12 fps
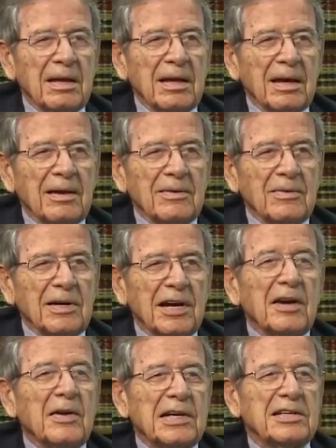Yeah. Well,
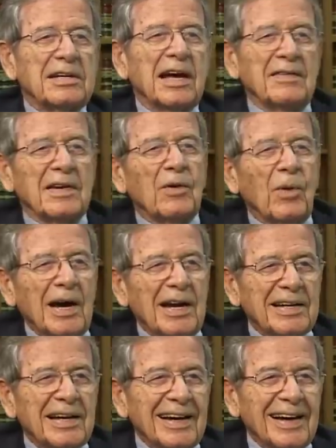Eric, kind of a
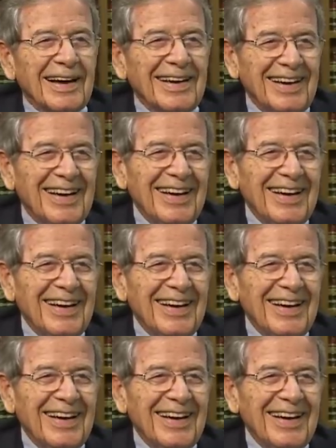quiet guy.